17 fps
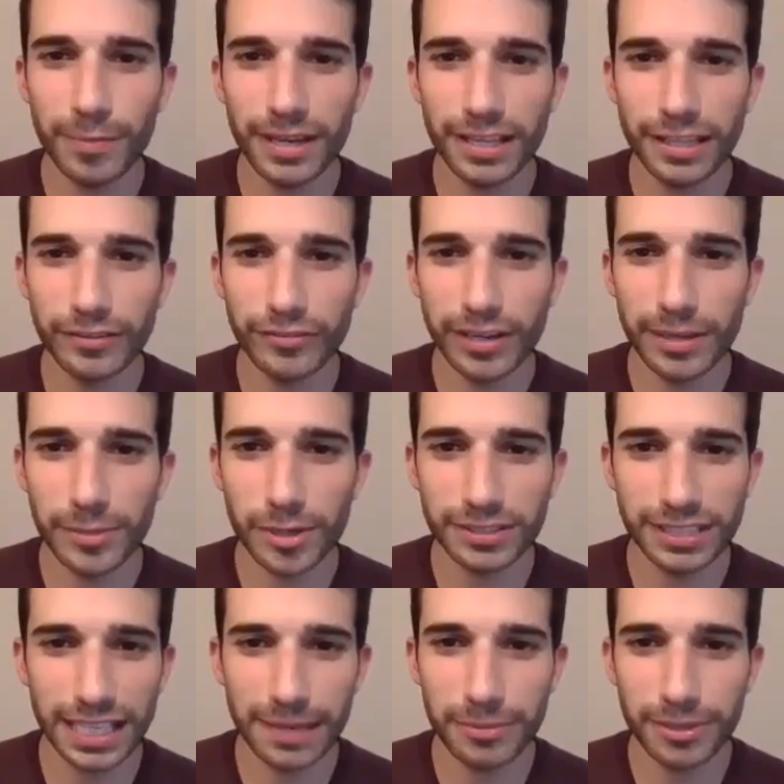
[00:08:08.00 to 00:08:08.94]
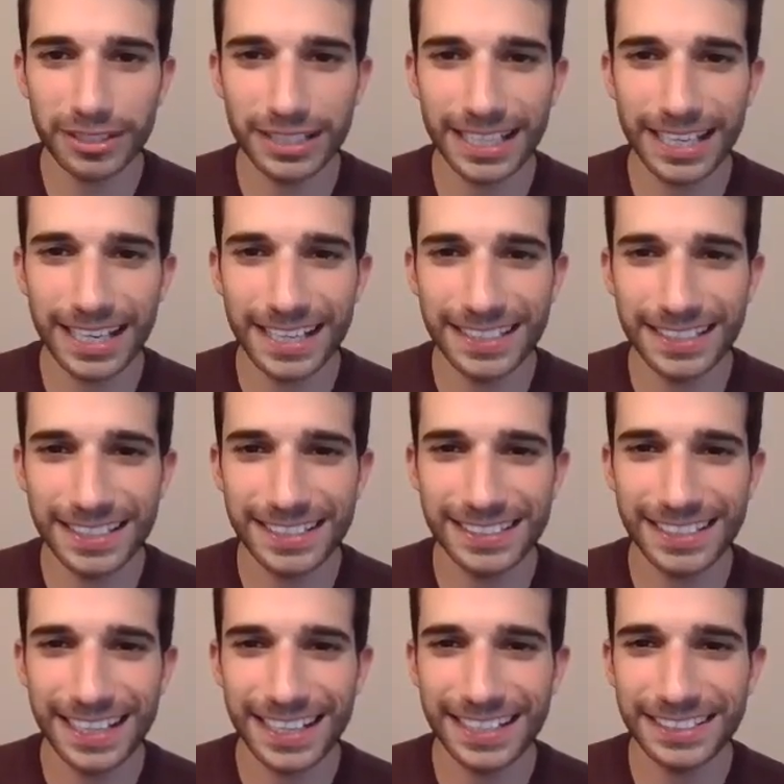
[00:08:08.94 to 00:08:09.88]
be at the remote table at the end of the
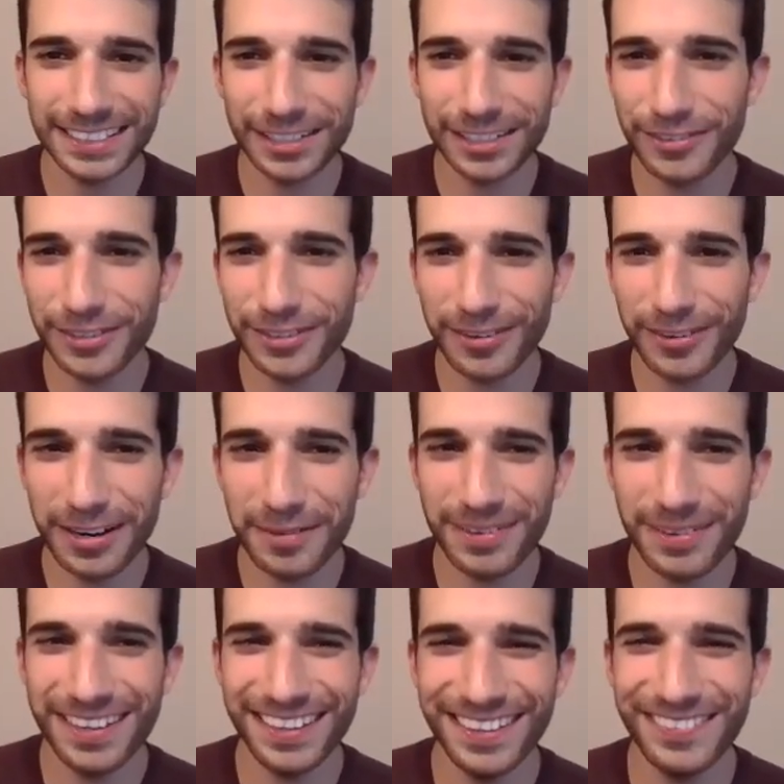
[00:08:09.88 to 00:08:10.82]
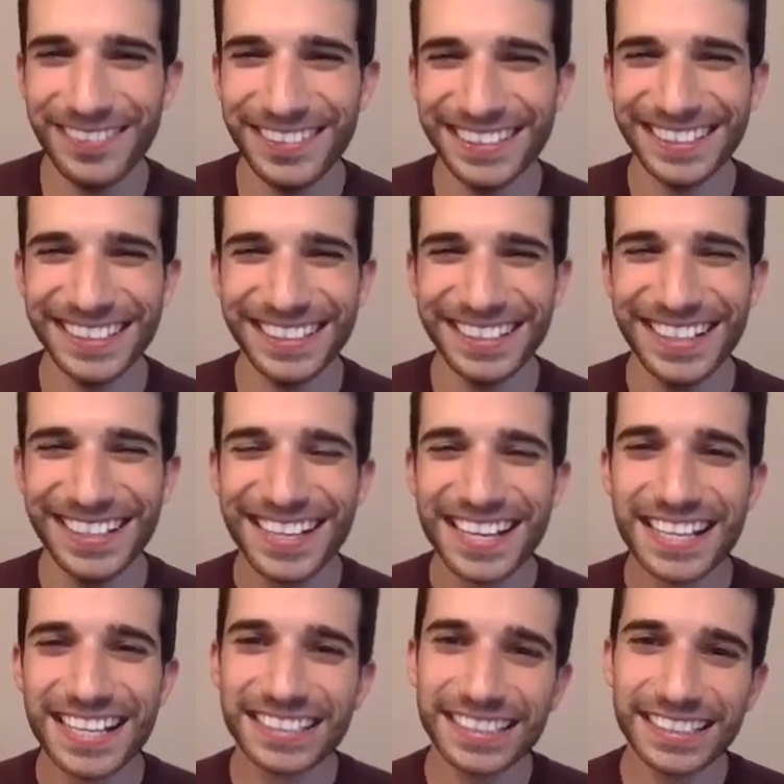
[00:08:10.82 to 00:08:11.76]
day. So if you want to
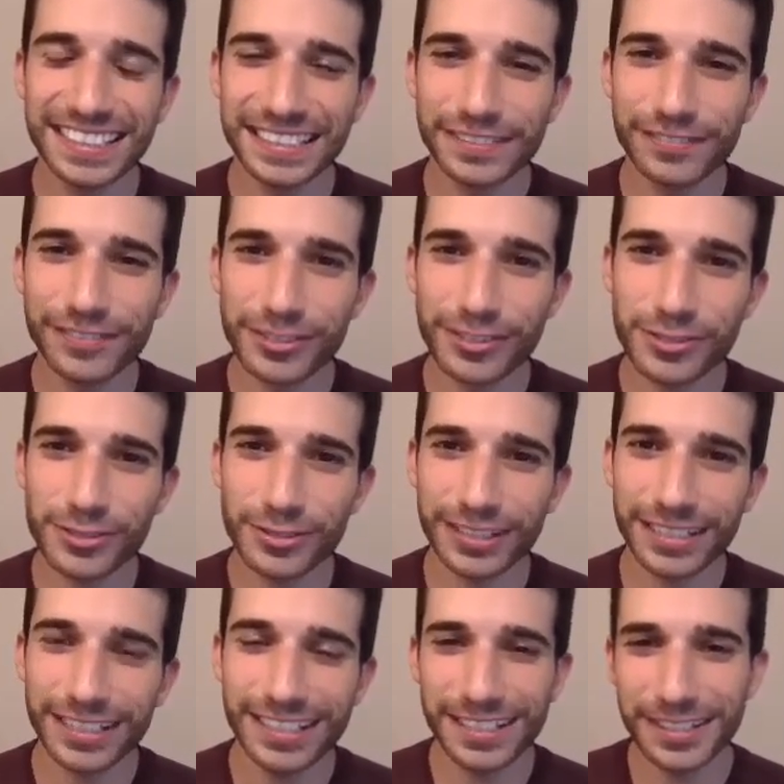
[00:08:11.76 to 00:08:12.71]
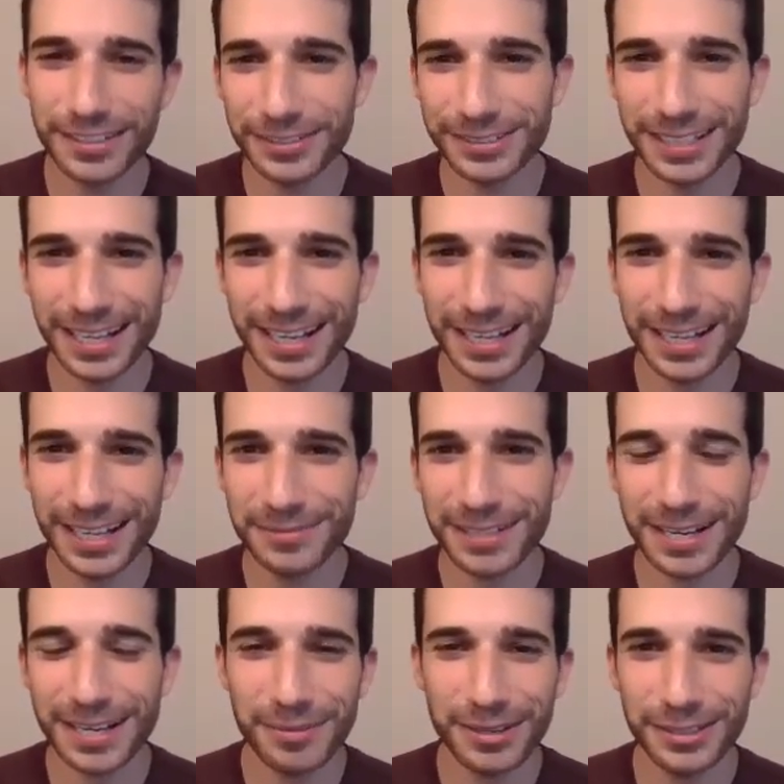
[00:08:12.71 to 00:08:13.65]
see us virtually another time,
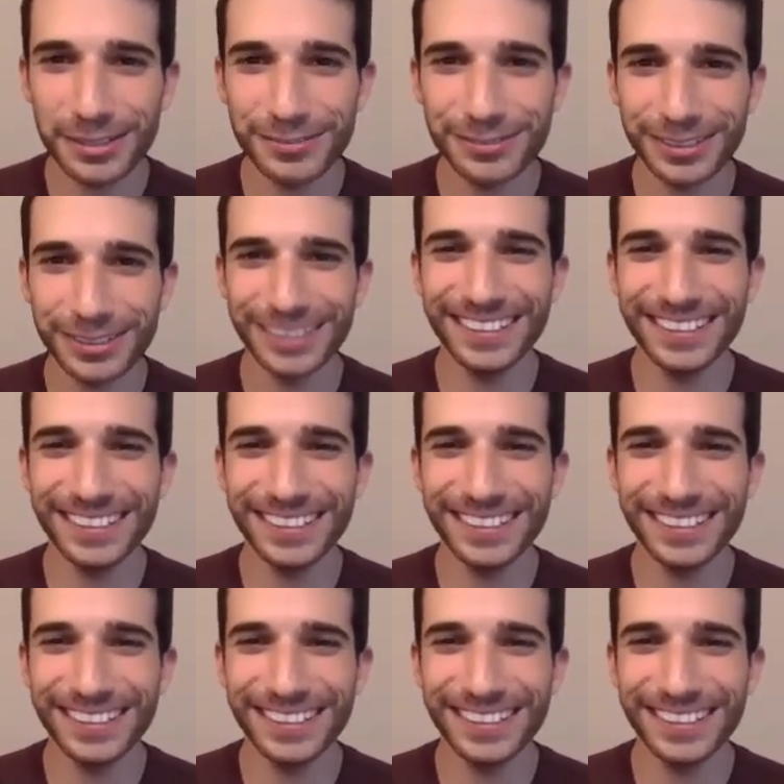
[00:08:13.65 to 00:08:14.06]
come on over.